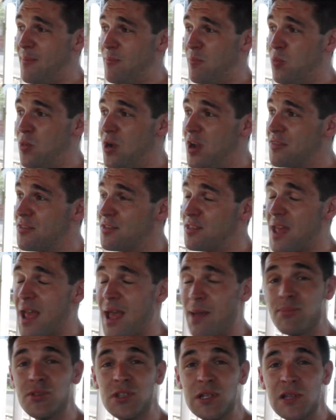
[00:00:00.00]
worth an
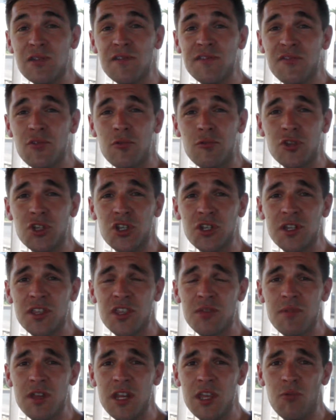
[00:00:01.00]
absolute fortune
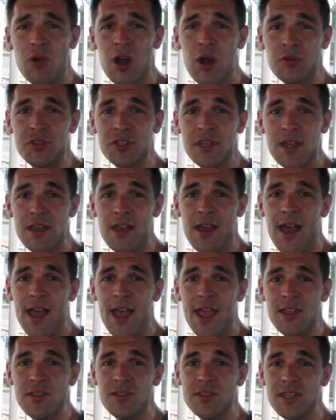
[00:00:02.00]
in the mini world,
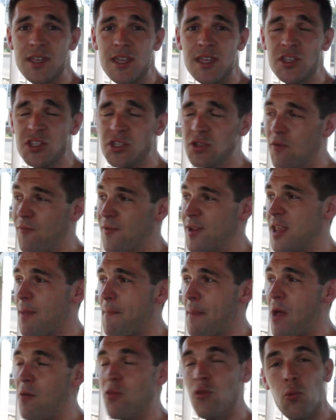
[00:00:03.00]
and it's not really
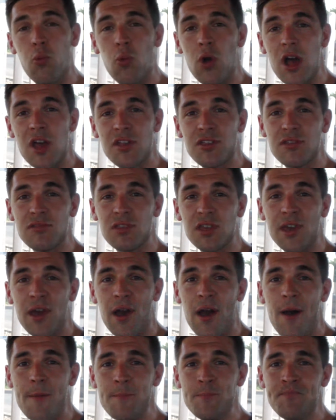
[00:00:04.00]
about the worth of the
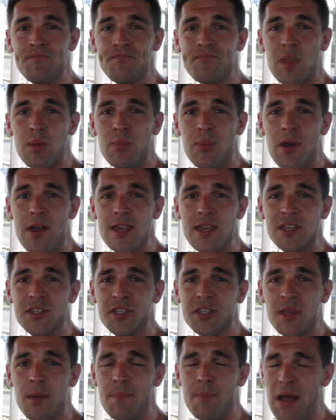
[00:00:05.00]
car, but
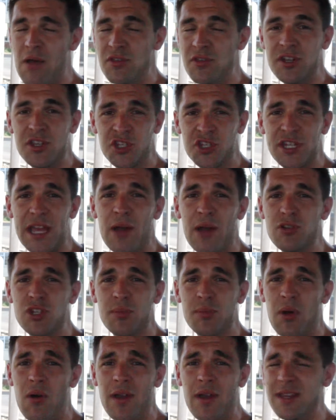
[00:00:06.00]
it's about the
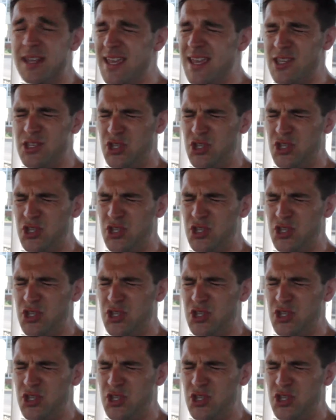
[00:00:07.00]
nostalgia behind it.